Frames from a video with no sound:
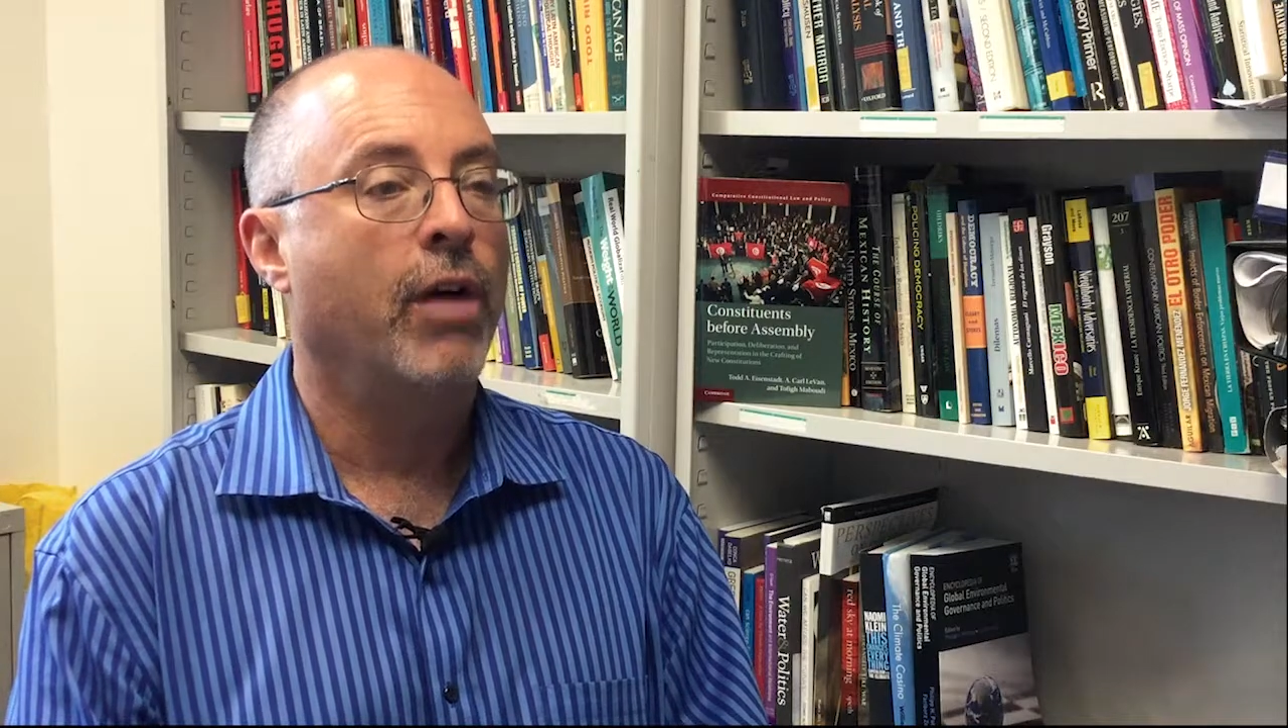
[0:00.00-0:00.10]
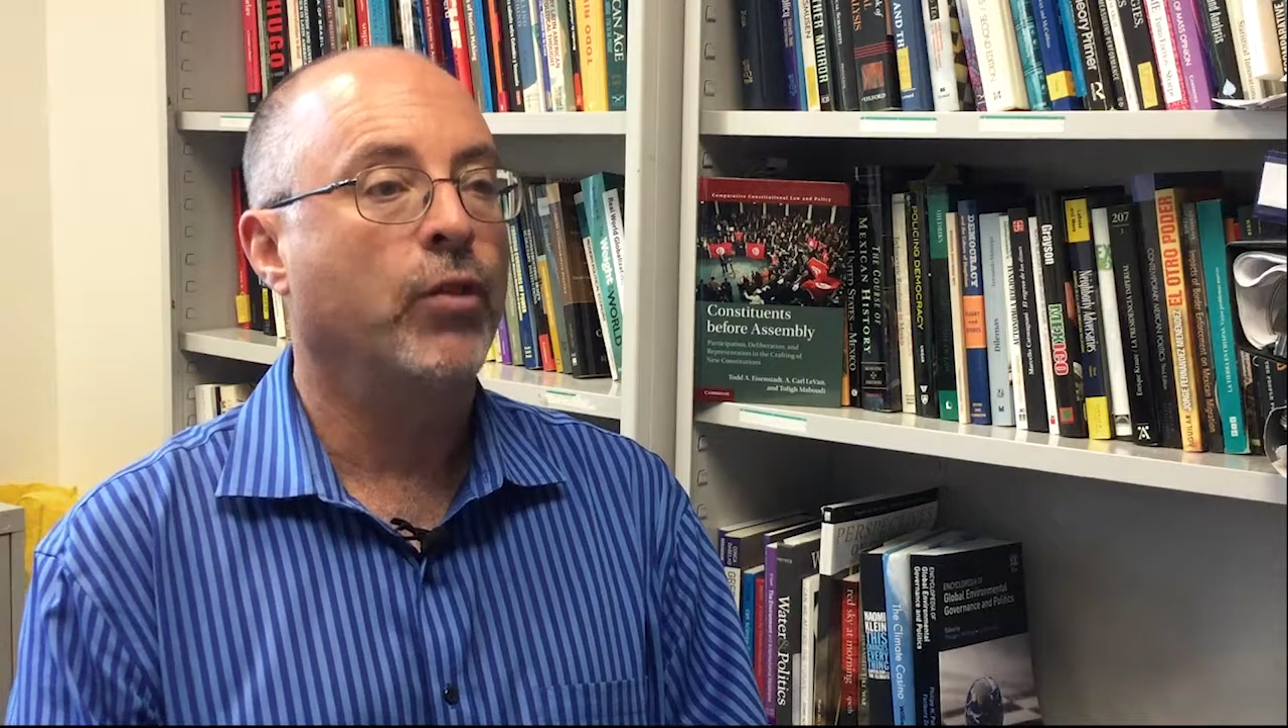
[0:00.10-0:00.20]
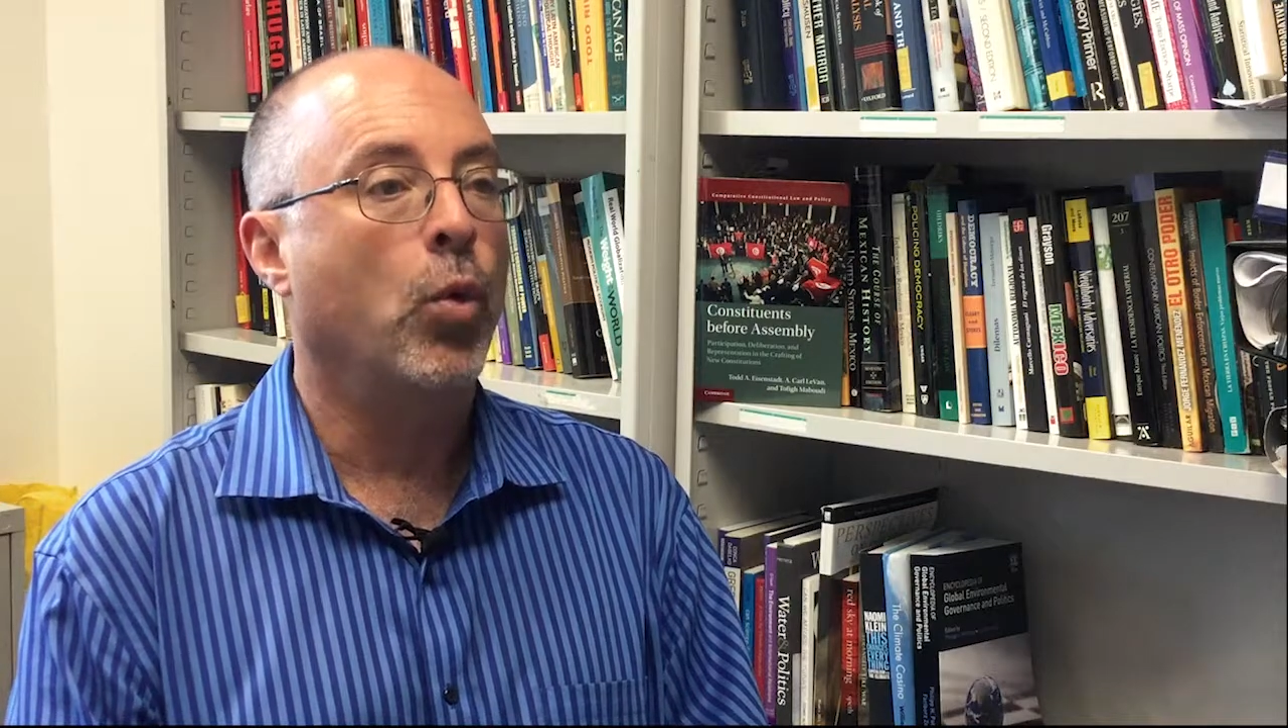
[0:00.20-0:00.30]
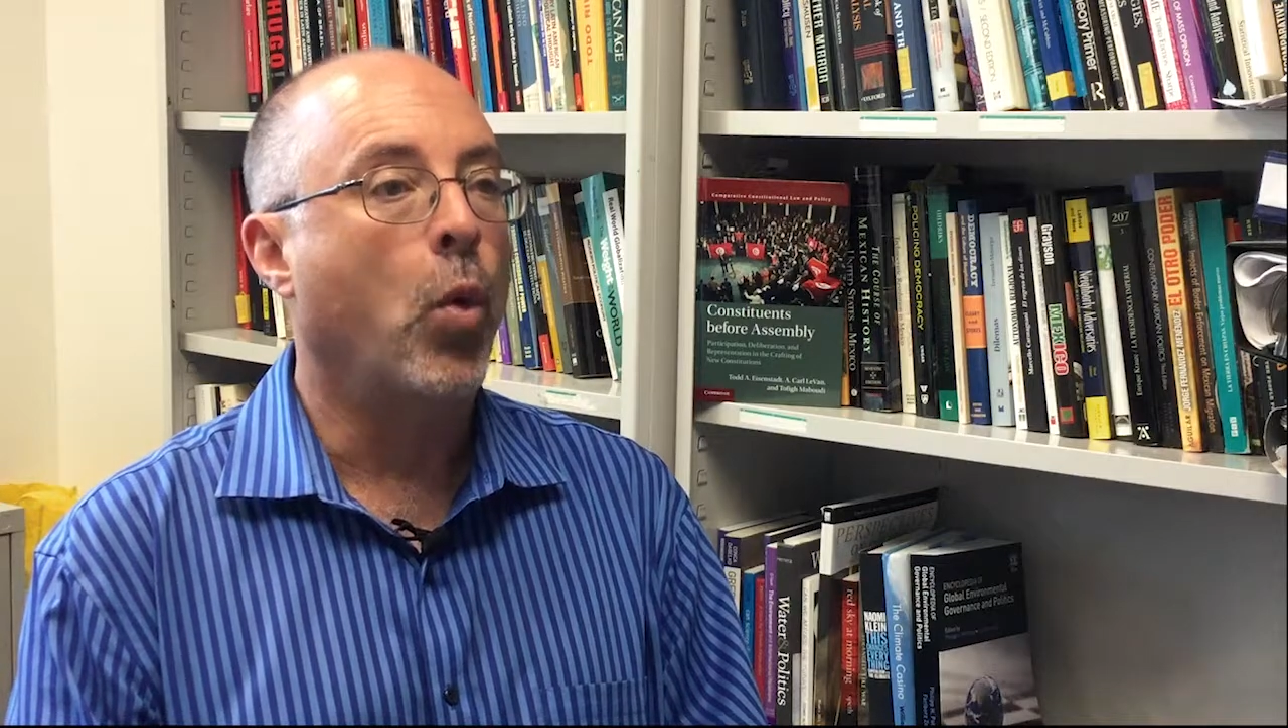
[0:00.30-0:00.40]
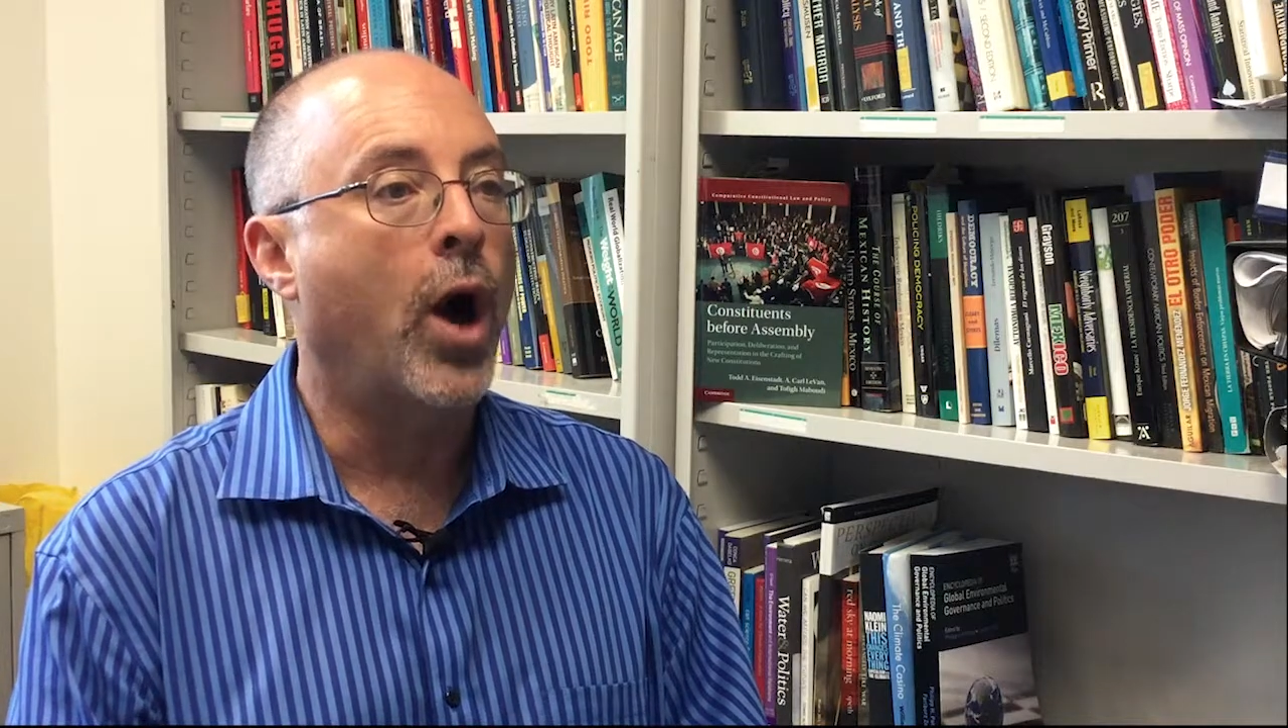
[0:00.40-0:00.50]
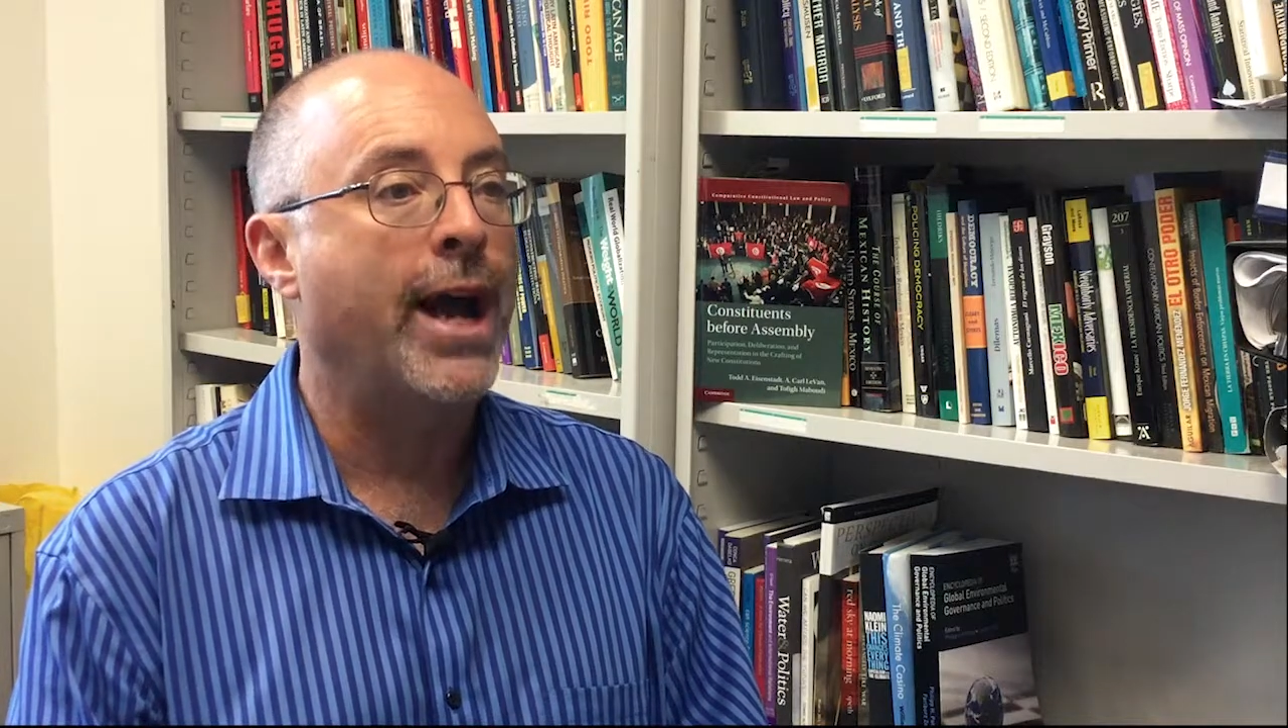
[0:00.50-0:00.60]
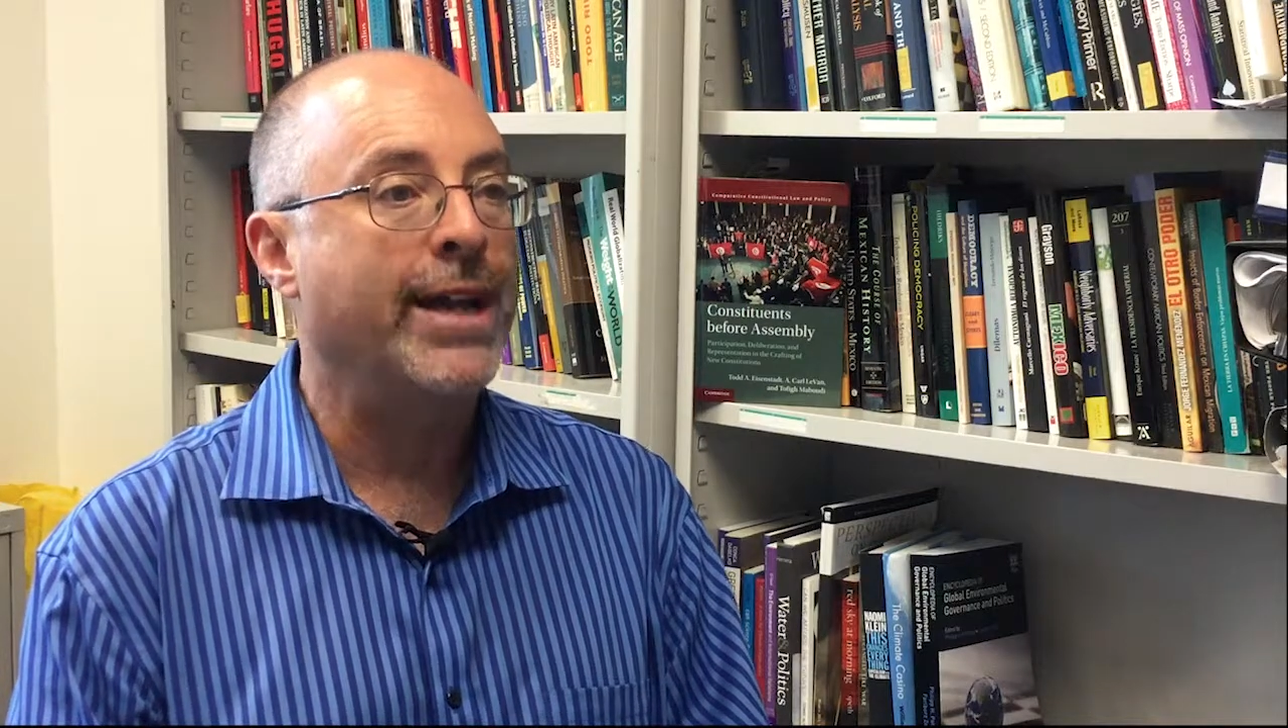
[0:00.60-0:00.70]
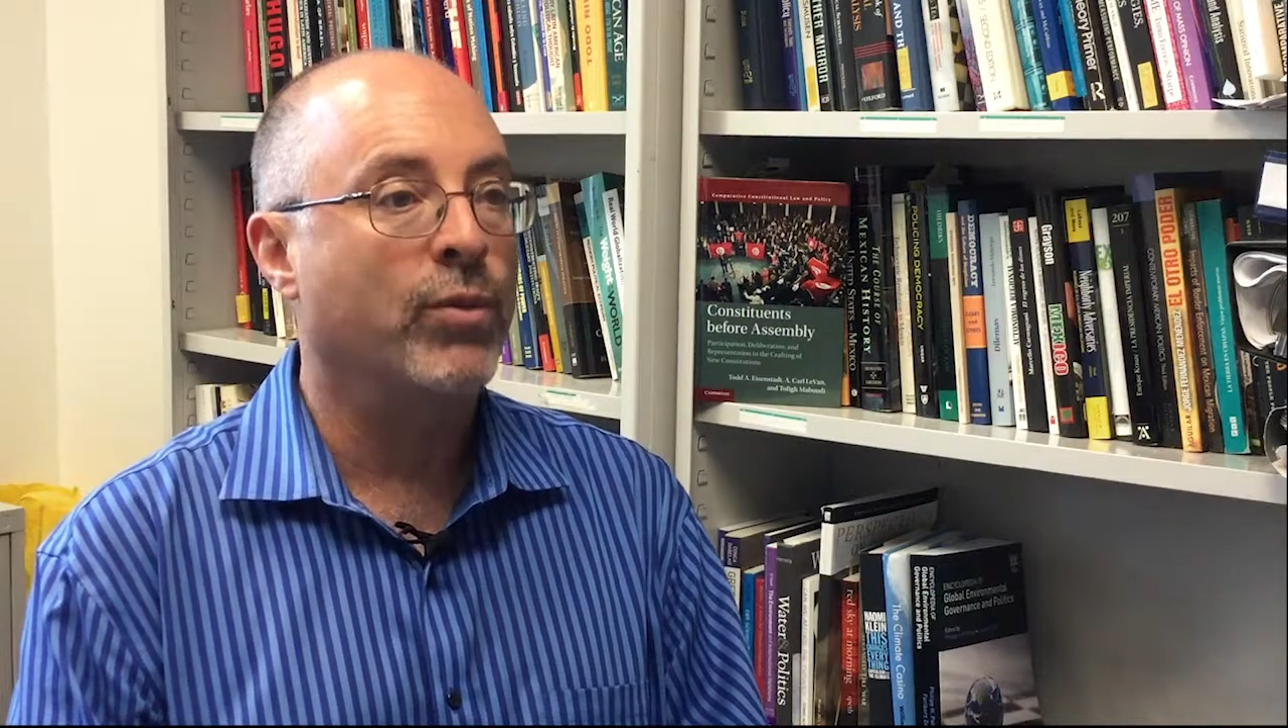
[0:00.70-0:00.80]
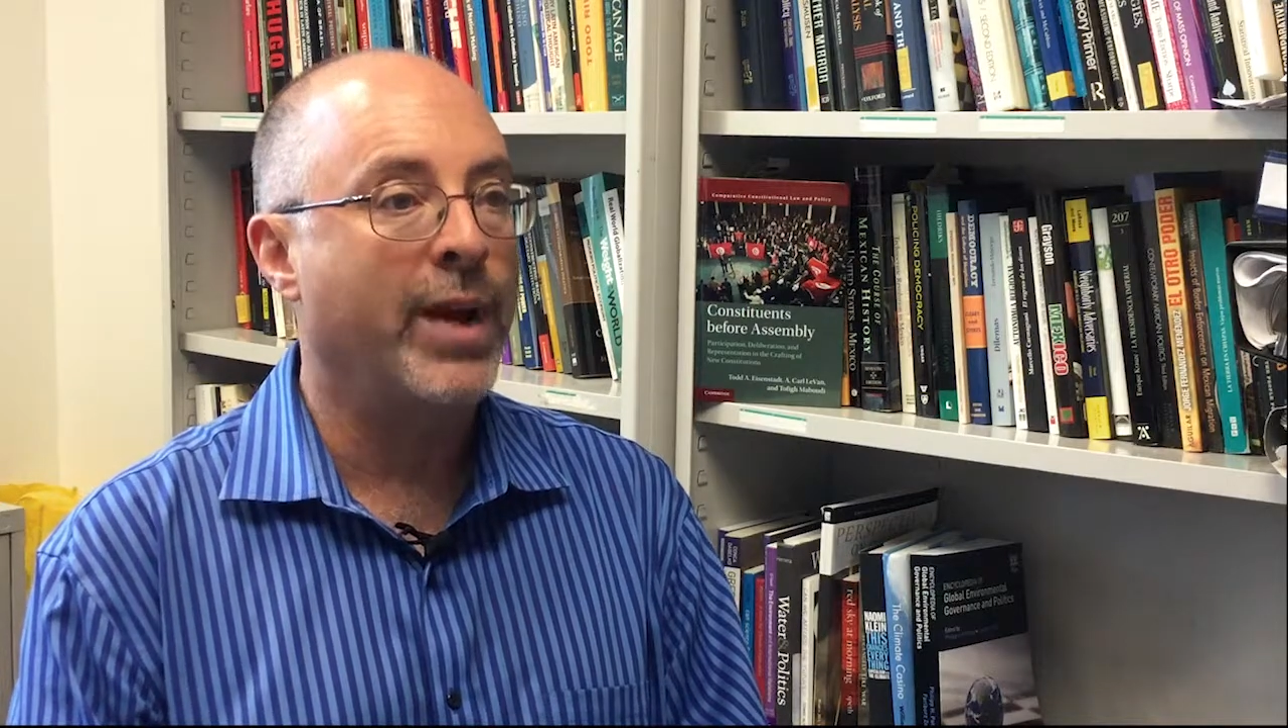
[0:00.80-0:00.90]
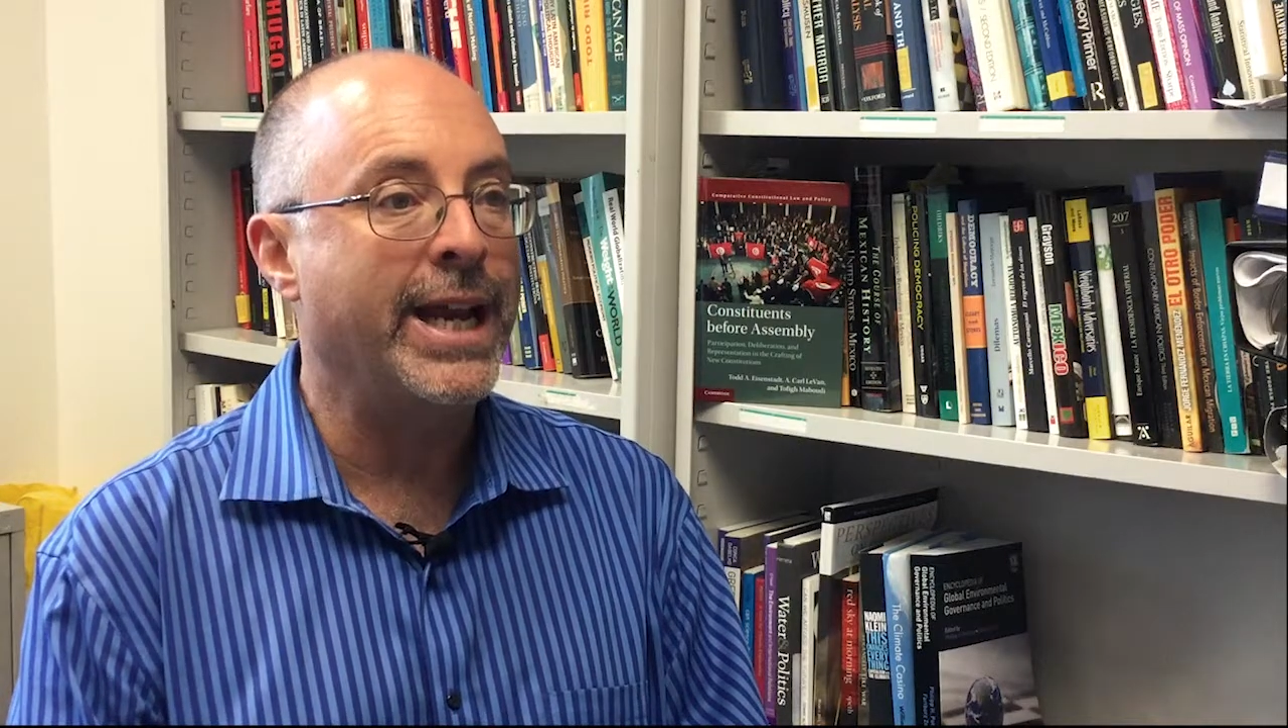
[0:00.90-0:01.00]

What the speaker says: of a wide